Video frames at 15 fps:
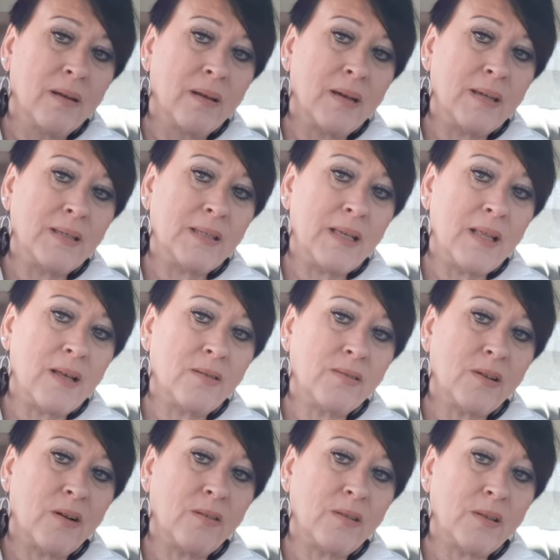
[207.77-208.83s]
You see
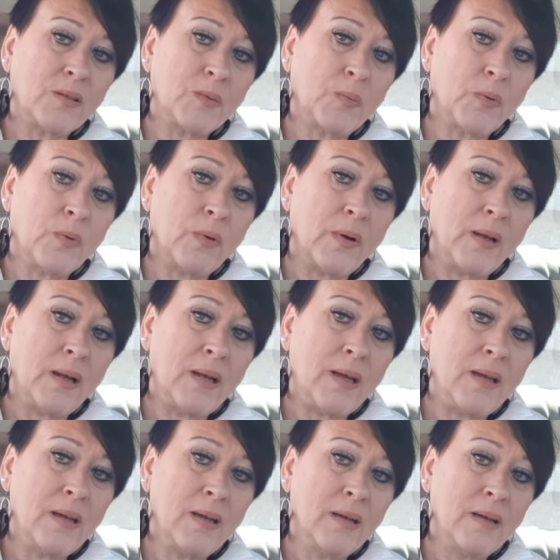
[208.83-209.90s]
those? Aren't those pretty?